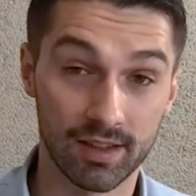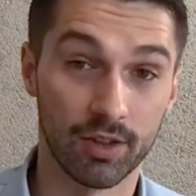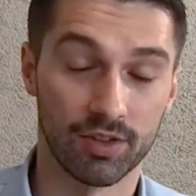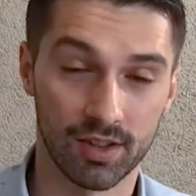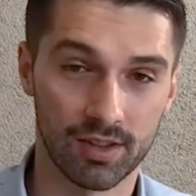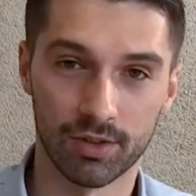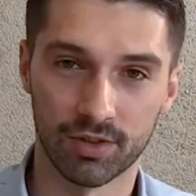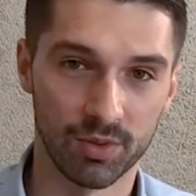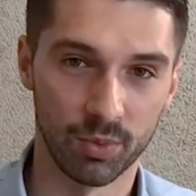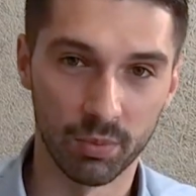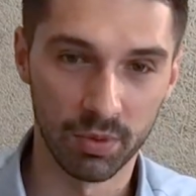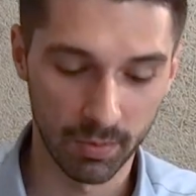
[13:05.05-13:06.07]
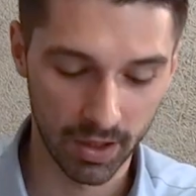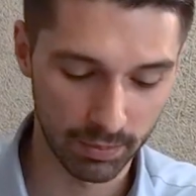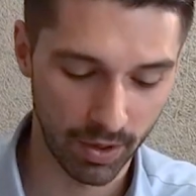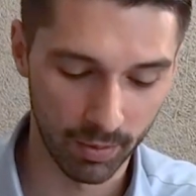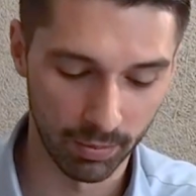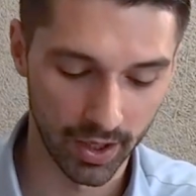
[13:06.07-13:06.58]
such discussions wouldn't be made
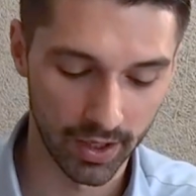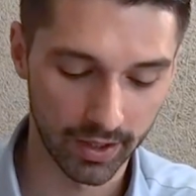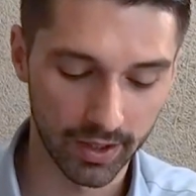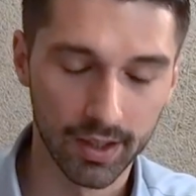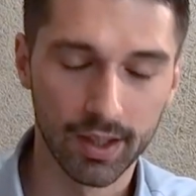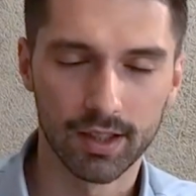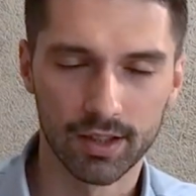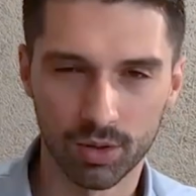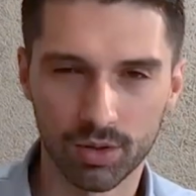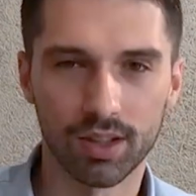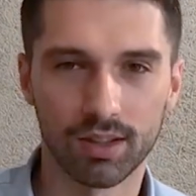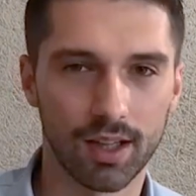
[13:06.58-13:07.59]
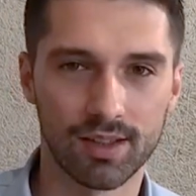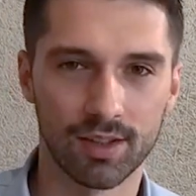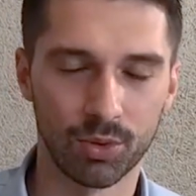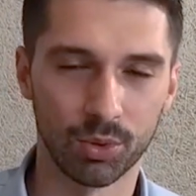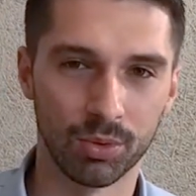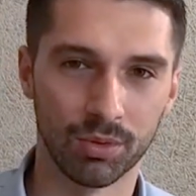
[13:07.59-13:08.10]
public. Do you think that's
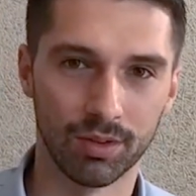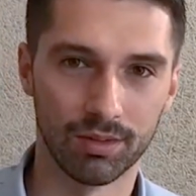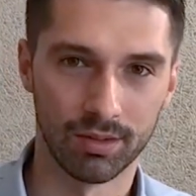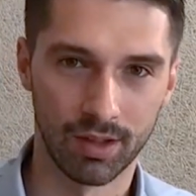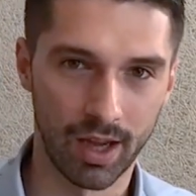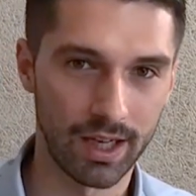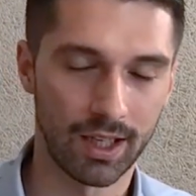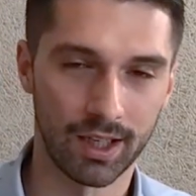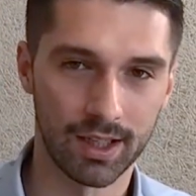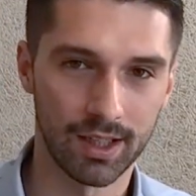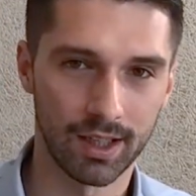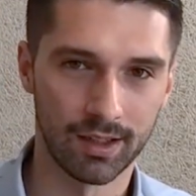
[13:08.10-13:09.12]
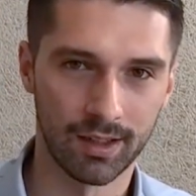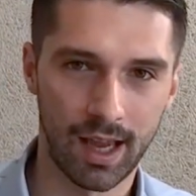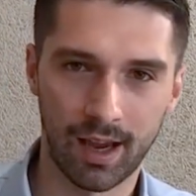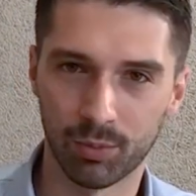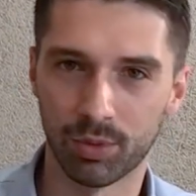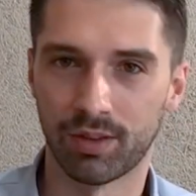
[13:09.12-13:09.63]
at all likely, and
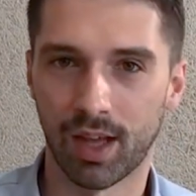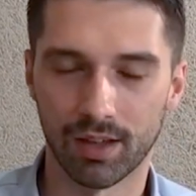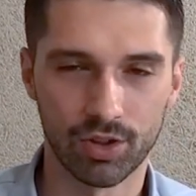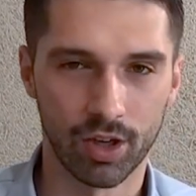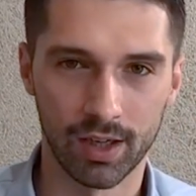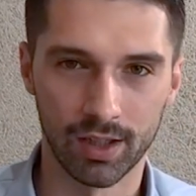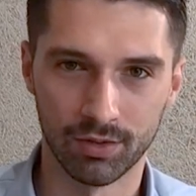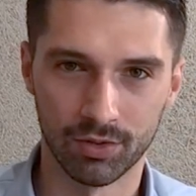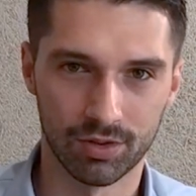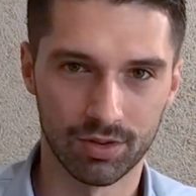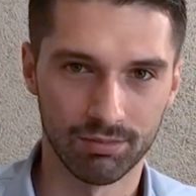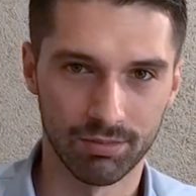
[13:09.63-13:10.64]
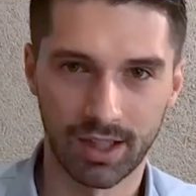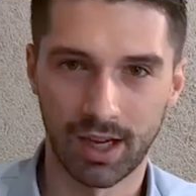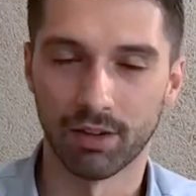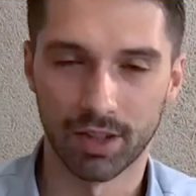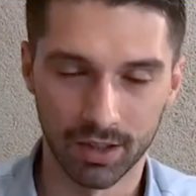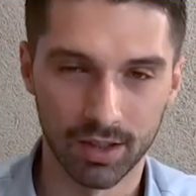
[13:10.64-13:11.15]
how would that change the
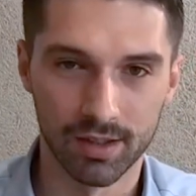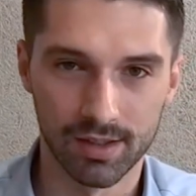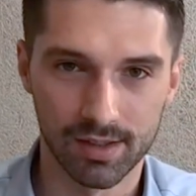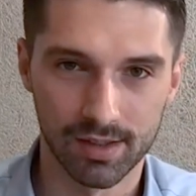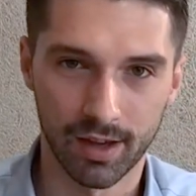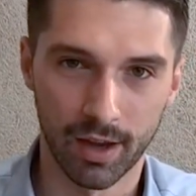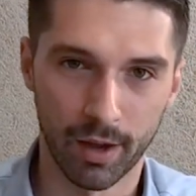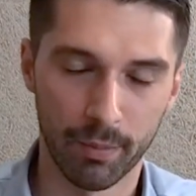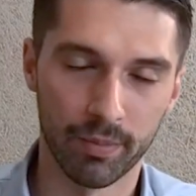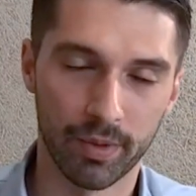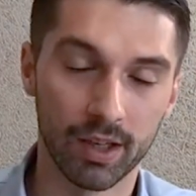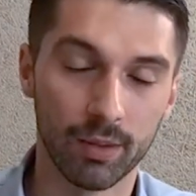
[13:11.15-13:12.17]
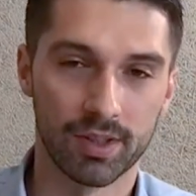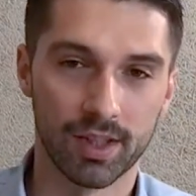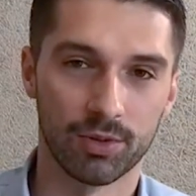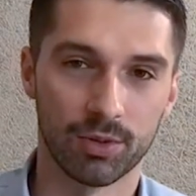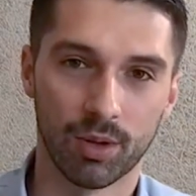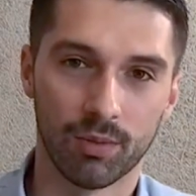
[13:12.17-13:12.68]
calculus in a
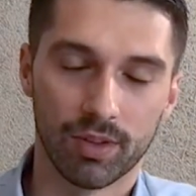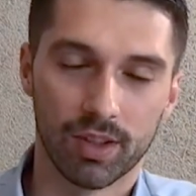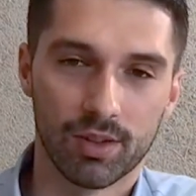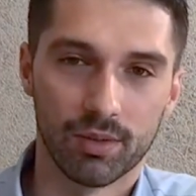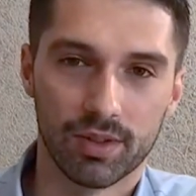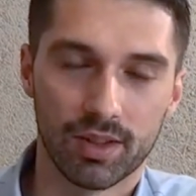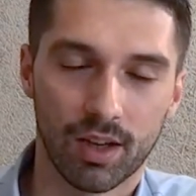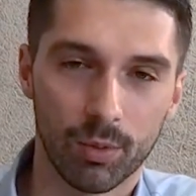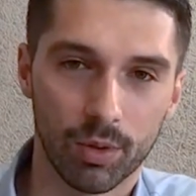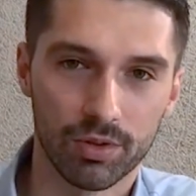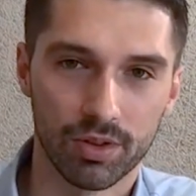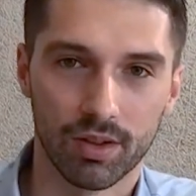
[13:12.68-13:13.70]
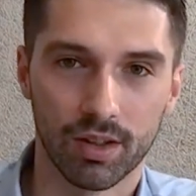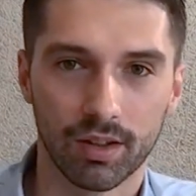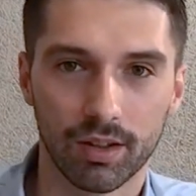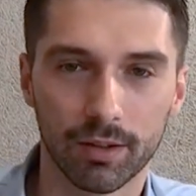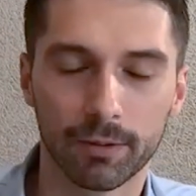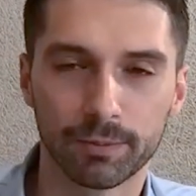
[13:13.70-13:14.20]
potential conflict over Taiwan, do you think?